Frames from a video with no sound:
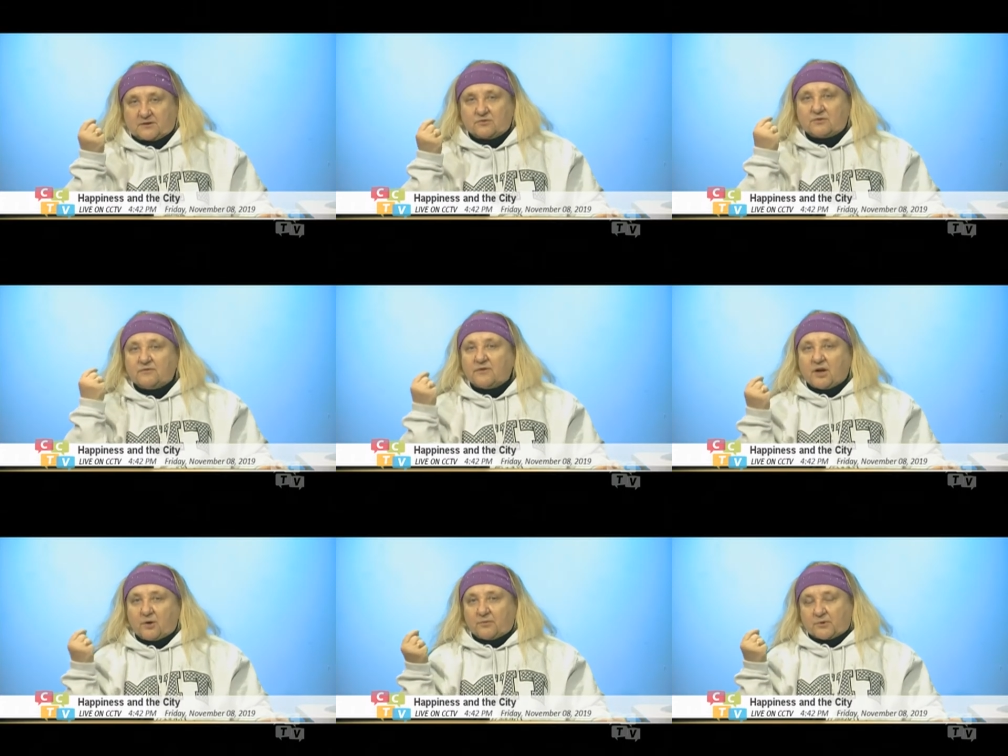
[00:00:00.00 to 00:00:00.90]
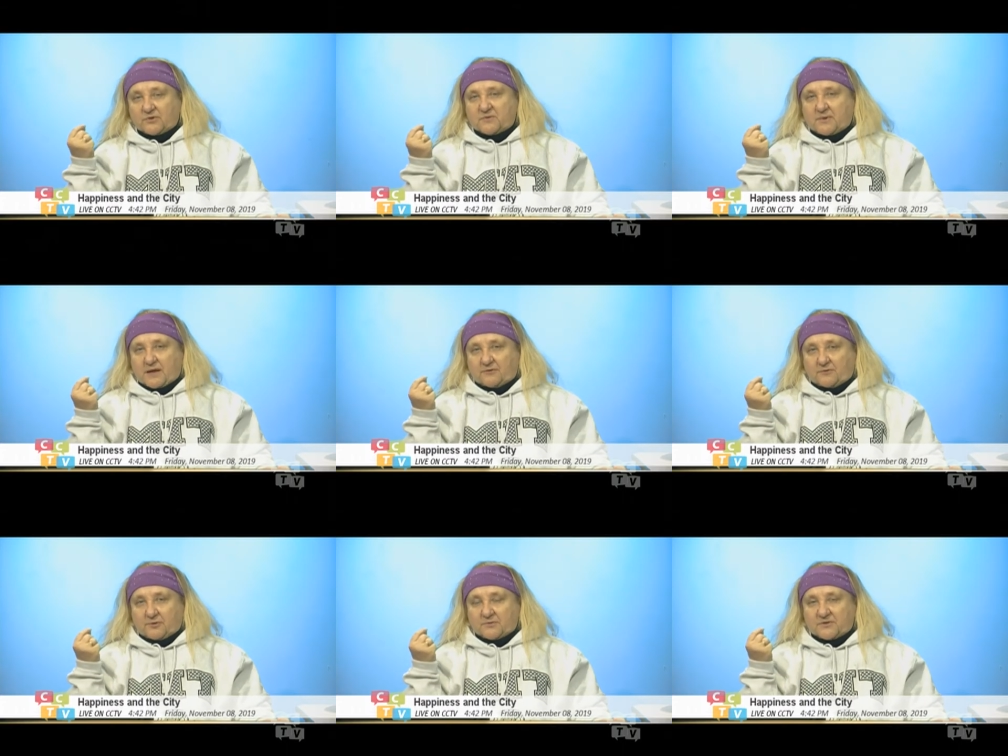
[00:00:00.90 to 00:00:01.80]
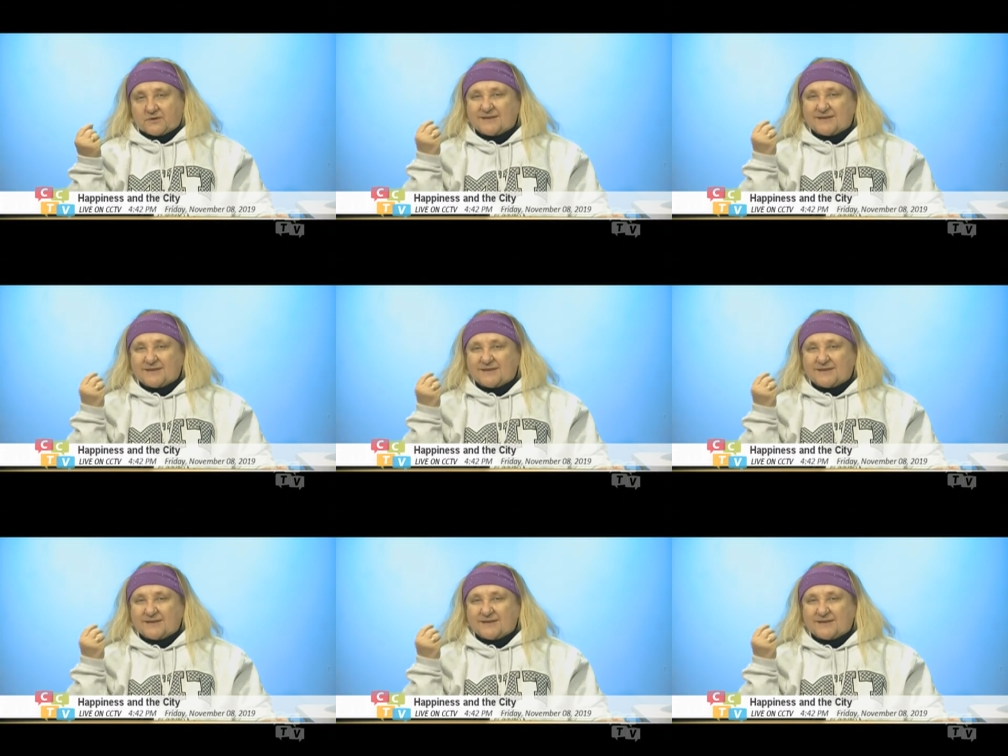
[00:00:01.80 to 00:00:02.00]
to develop those platforms.